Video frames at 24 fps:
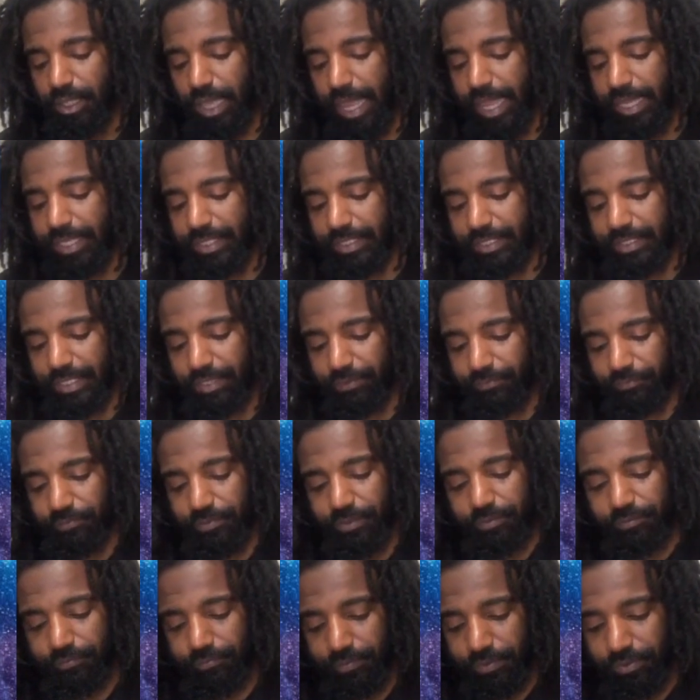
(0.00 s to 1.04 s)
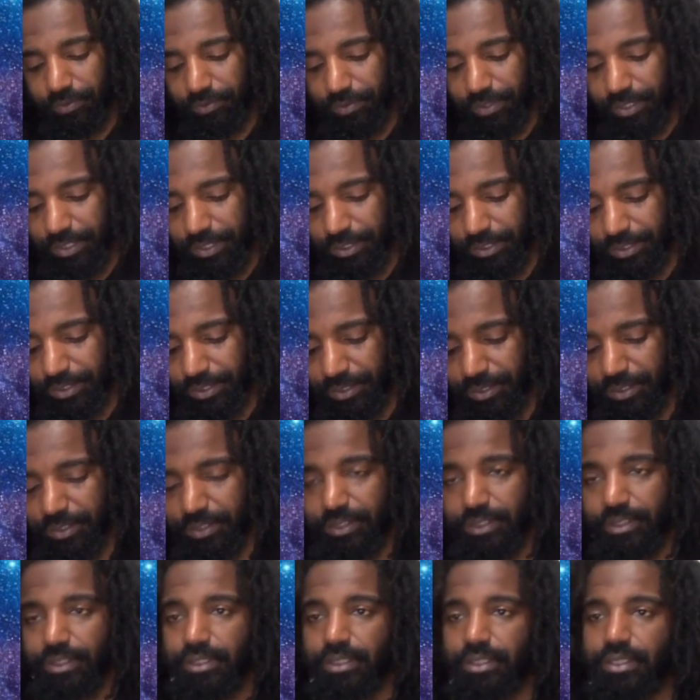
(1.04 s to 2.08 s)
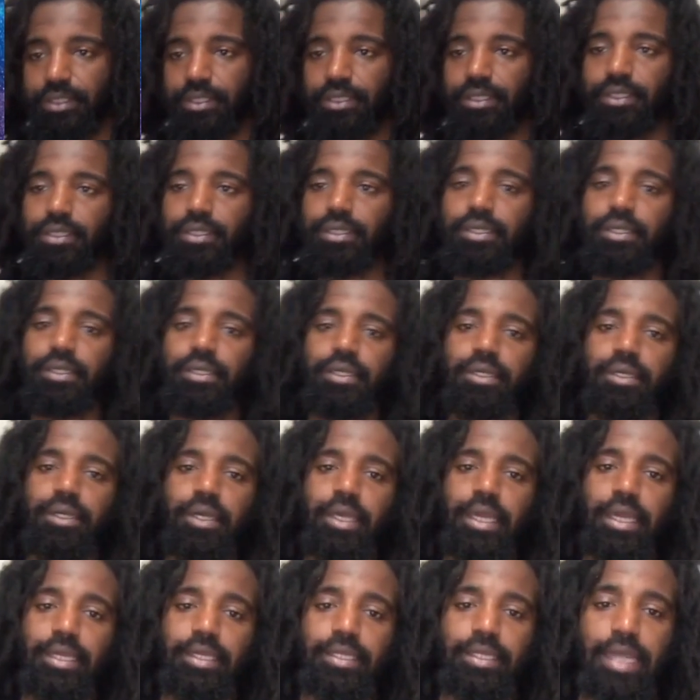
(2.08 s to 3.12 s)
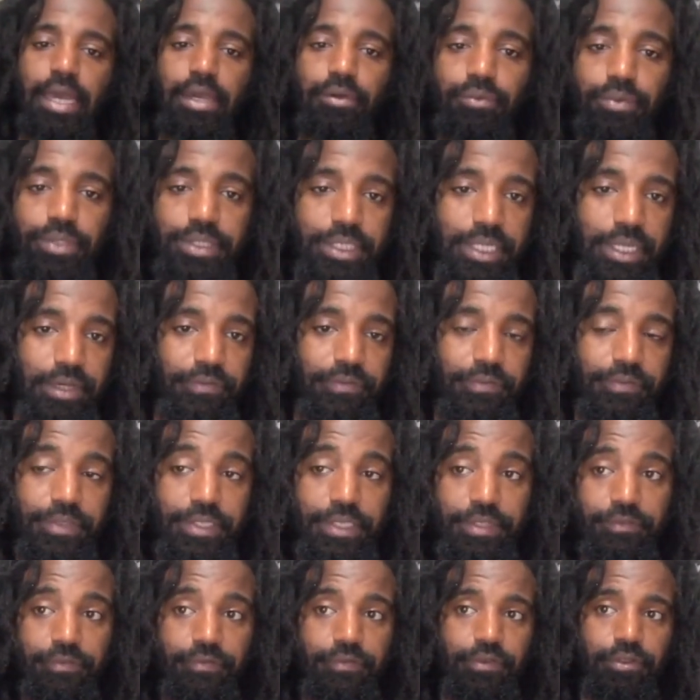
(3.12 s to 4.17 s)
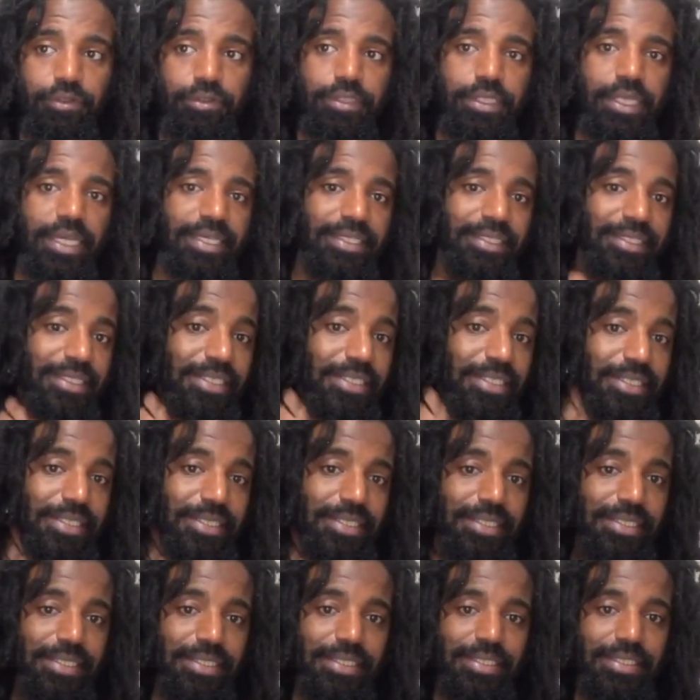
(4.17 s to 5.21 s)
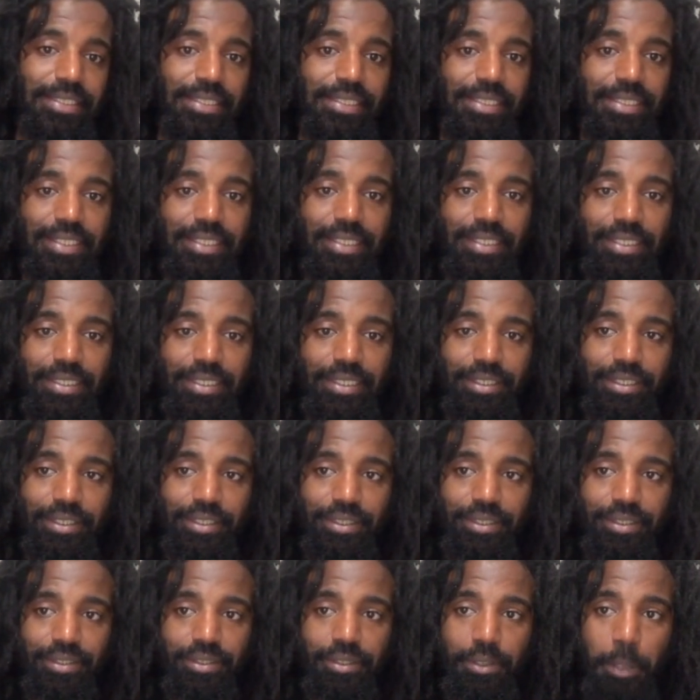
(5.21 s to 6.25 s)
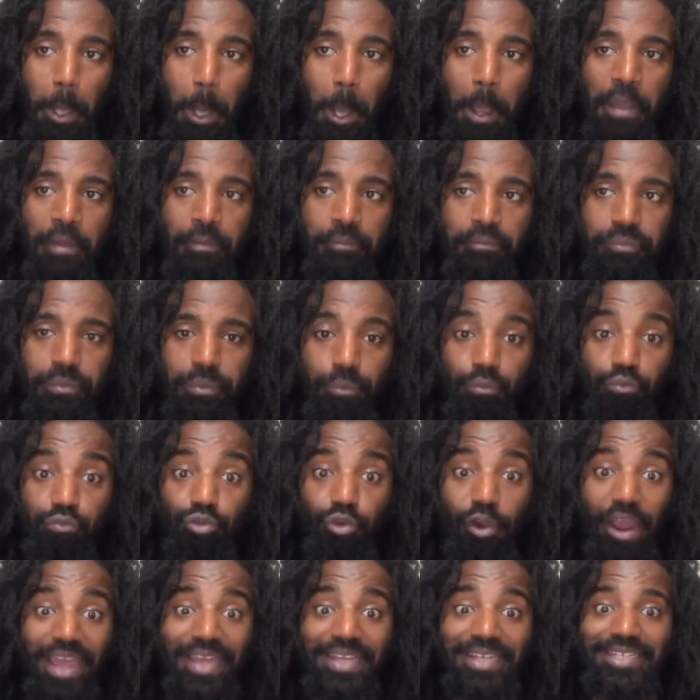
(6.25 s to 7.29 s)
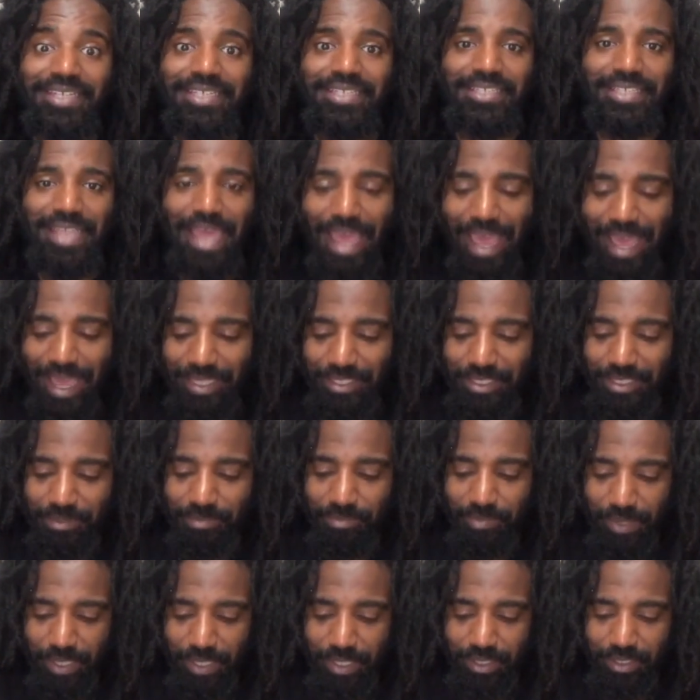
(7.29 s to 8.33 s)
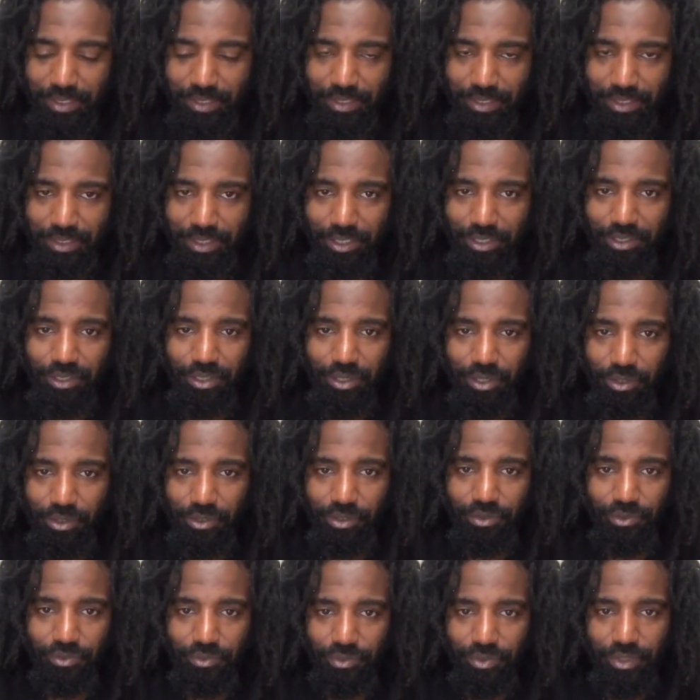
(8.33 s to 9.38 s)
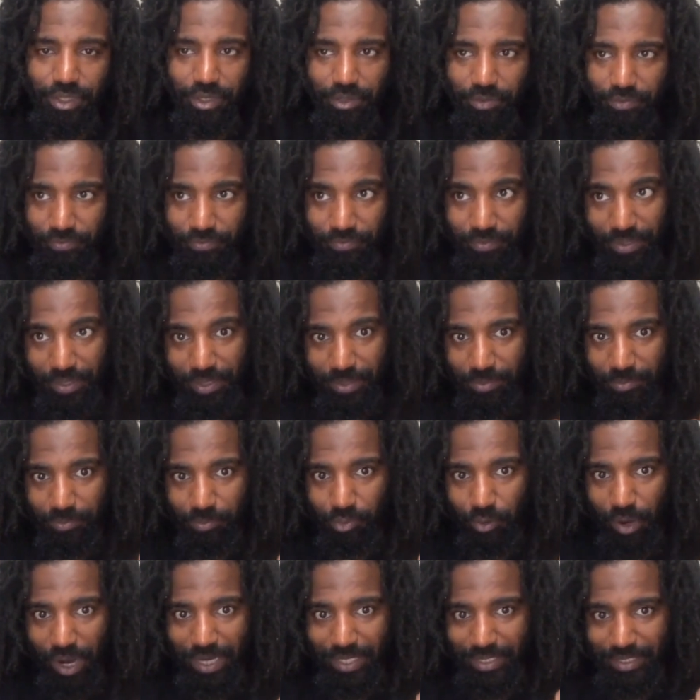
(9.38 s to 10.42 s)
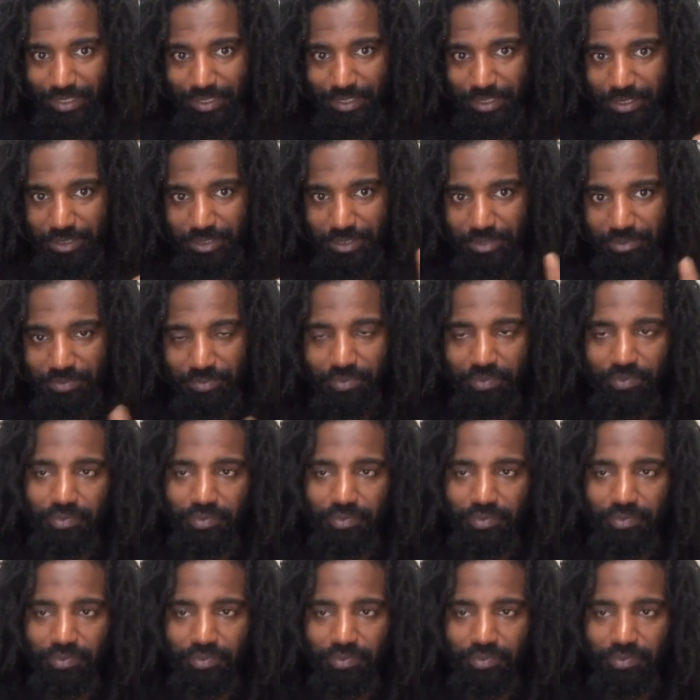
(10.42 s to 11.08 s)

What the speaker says: I can definitely feel this, And I would definitely feel like this is the brightest aspect, you know, of brightest